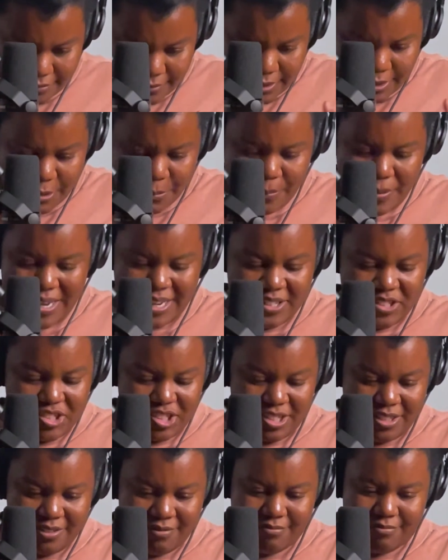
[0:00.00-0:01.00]

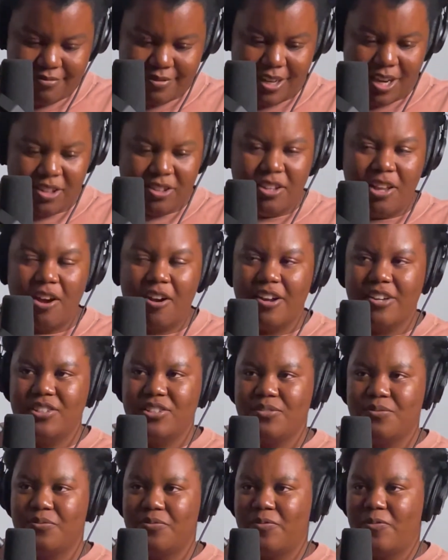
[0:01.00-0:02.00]
imagine a large
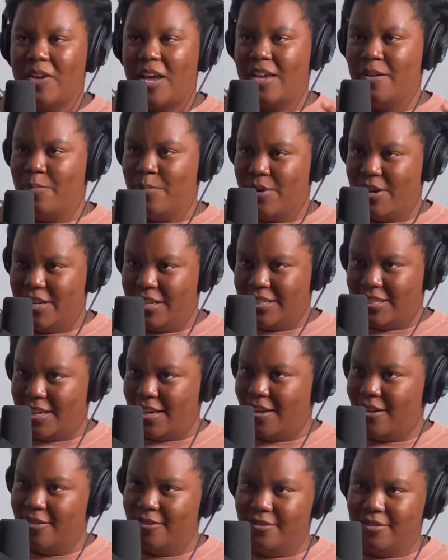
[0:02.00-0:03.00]
fight breaks
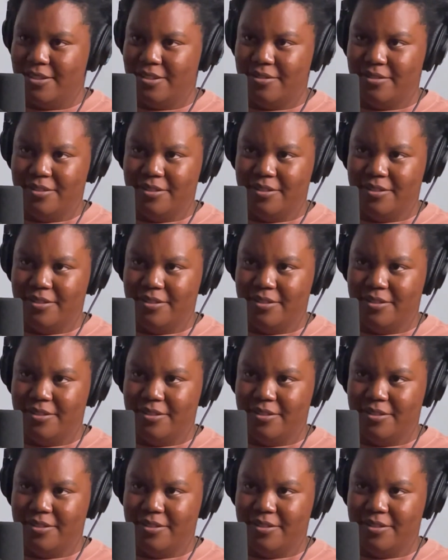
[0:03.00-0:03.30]
out.